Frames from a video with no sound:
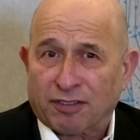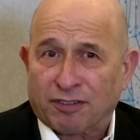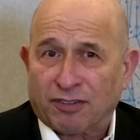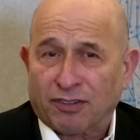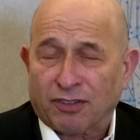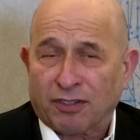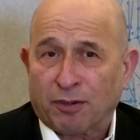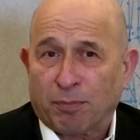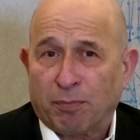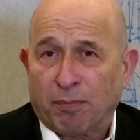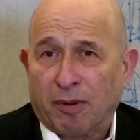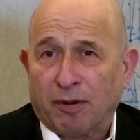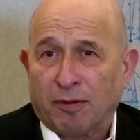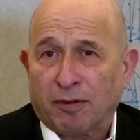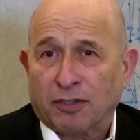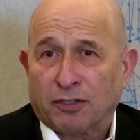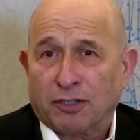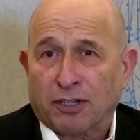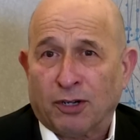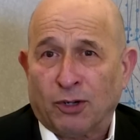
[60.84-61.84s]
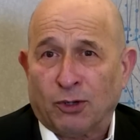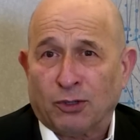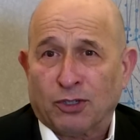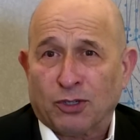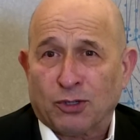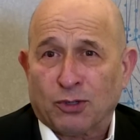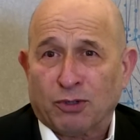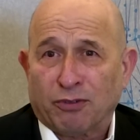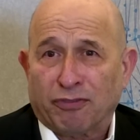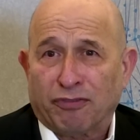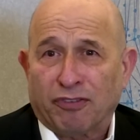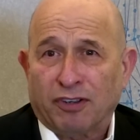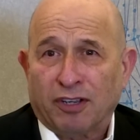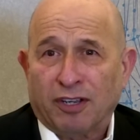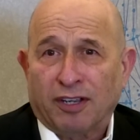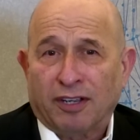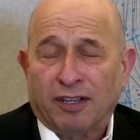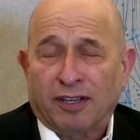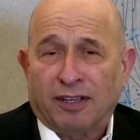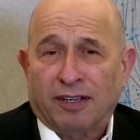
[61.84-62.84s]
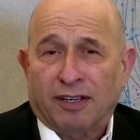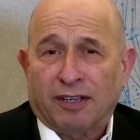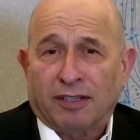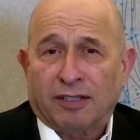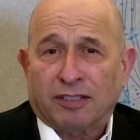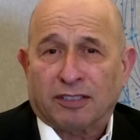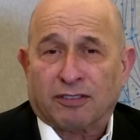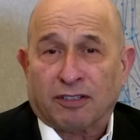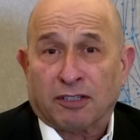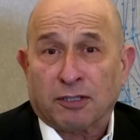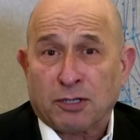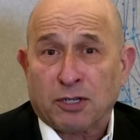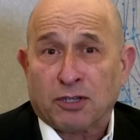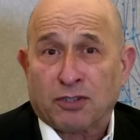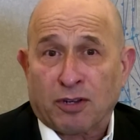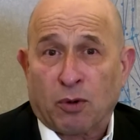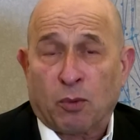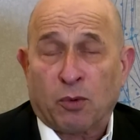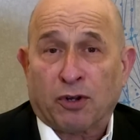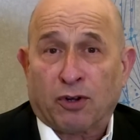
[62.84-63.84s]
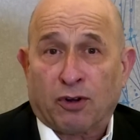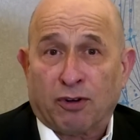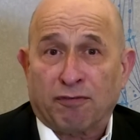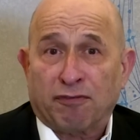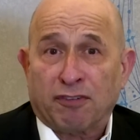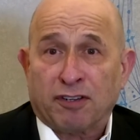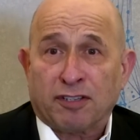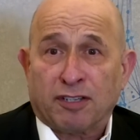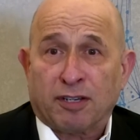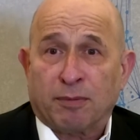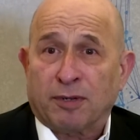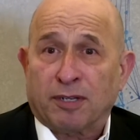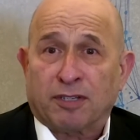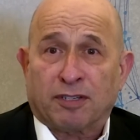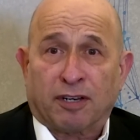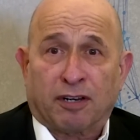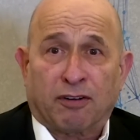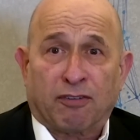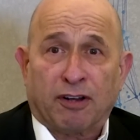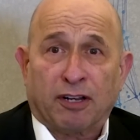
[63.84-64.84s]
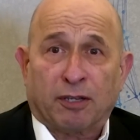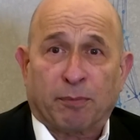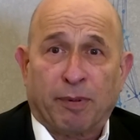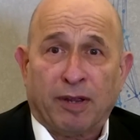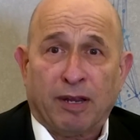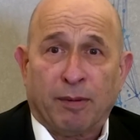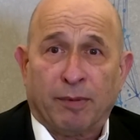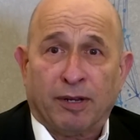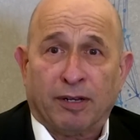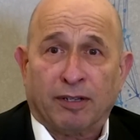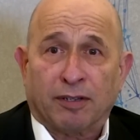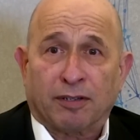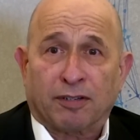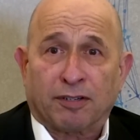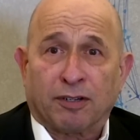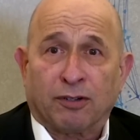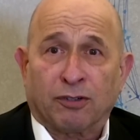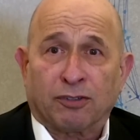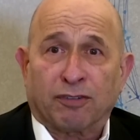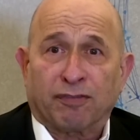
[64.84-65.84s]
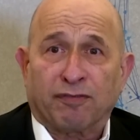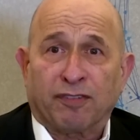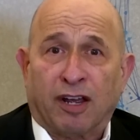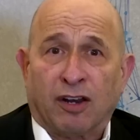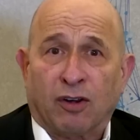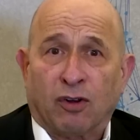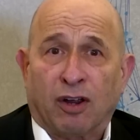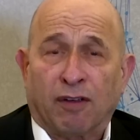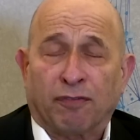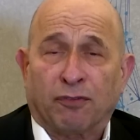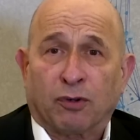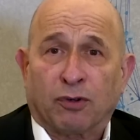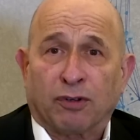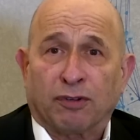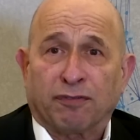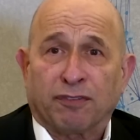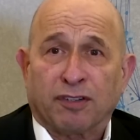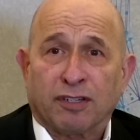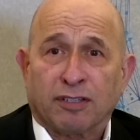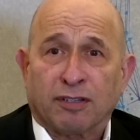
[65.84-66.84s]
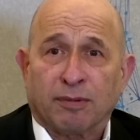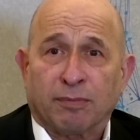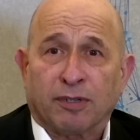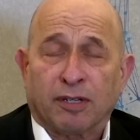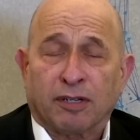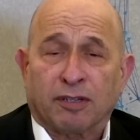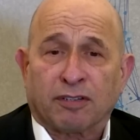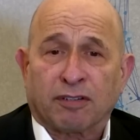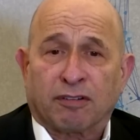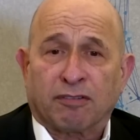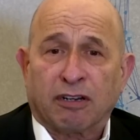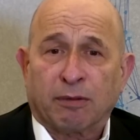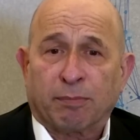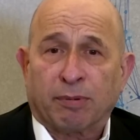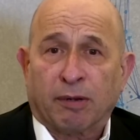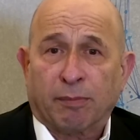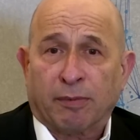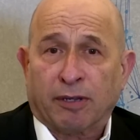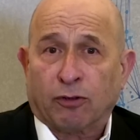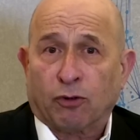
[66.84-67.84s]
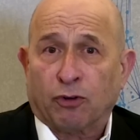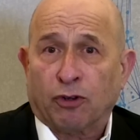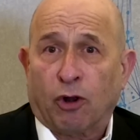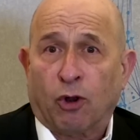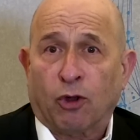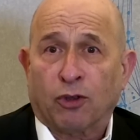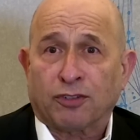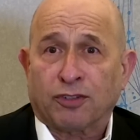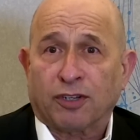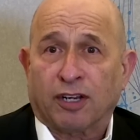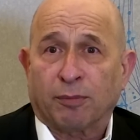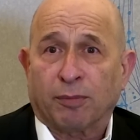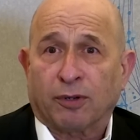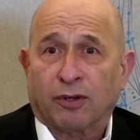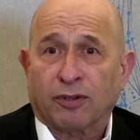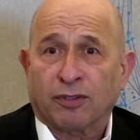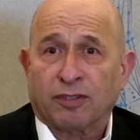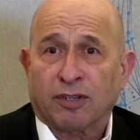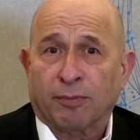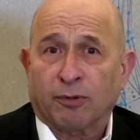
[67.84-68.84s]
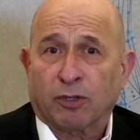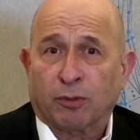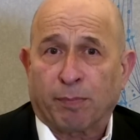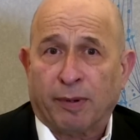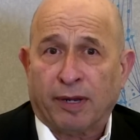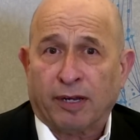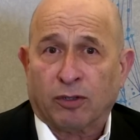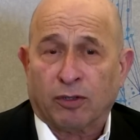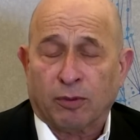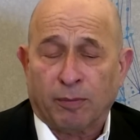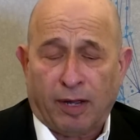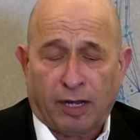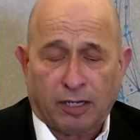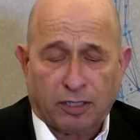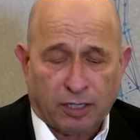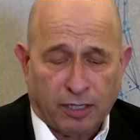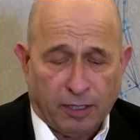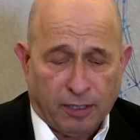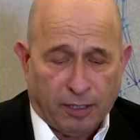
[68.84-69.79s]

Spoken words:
So the shareholders of Stratasys, I want to convince them it's a great payment. The shareholders of Nano, I have to convince them that it's a great payment on the low side because they're not paying too much.